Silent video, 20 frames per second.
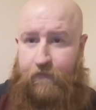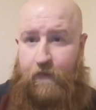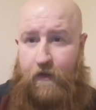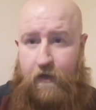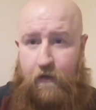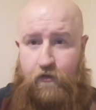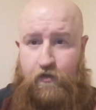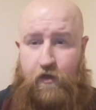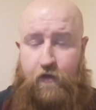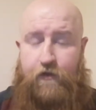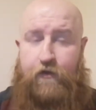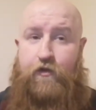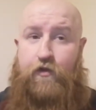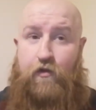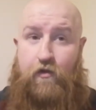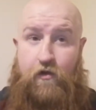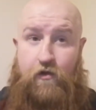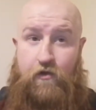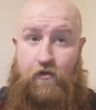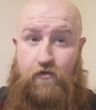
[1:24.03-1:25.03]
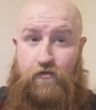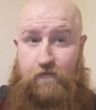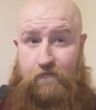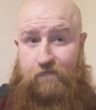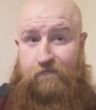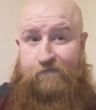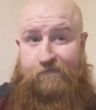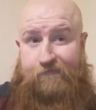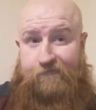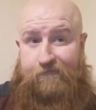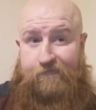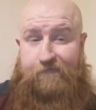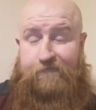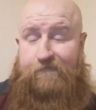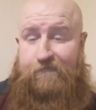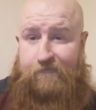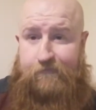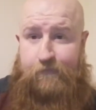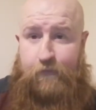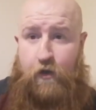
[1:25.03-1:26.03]
I was on the doors,
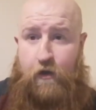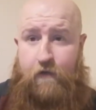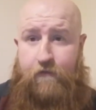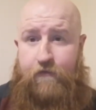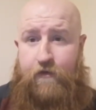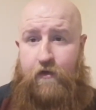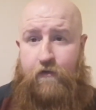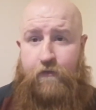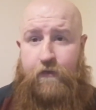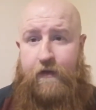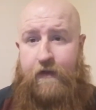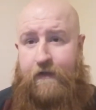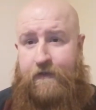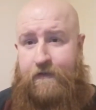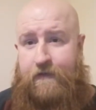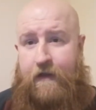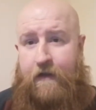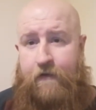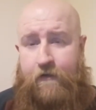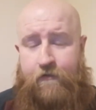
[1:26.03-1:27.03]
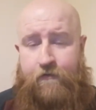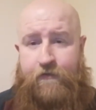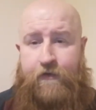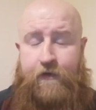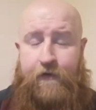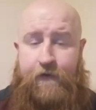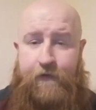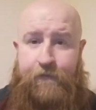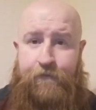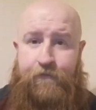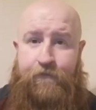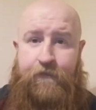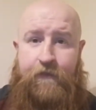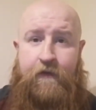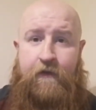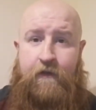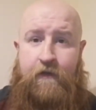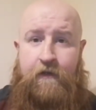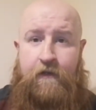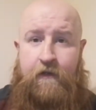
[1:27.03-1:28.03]
got involved with this, that, and the other.
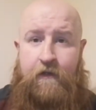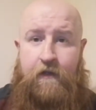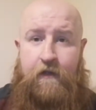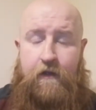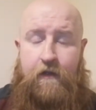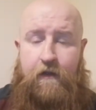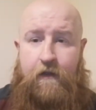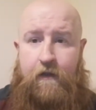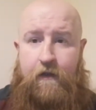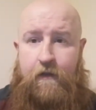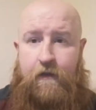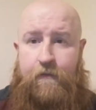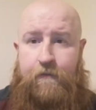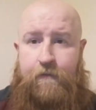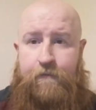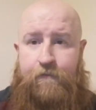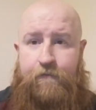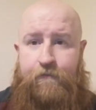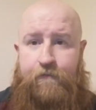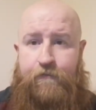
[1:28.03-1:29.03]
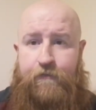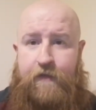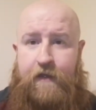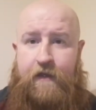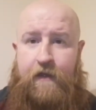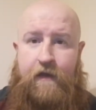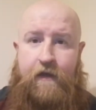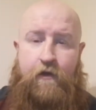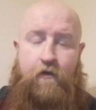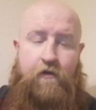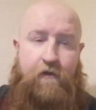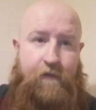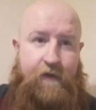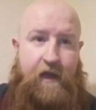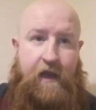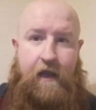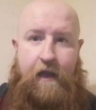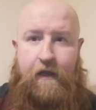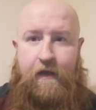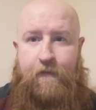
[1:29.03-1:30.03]
Um, didn't
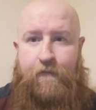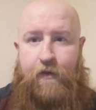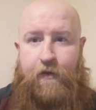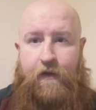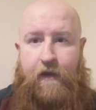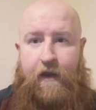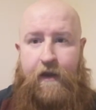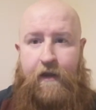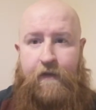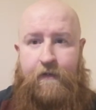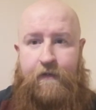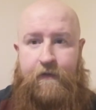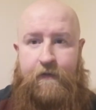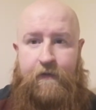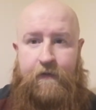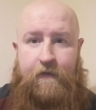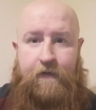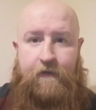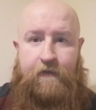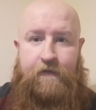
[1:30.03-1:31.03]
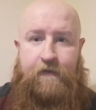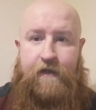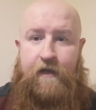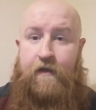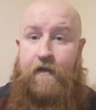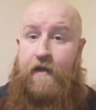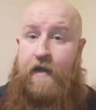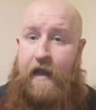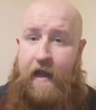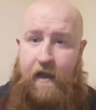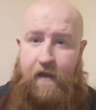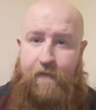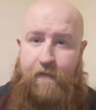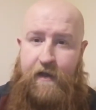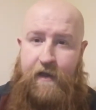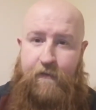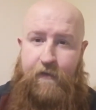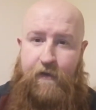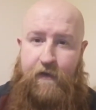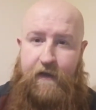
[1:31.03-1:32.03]
incriminate anybody, didn't name
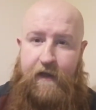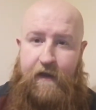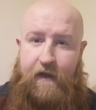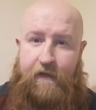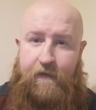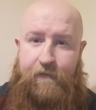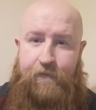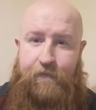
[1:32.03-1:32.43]
anybody.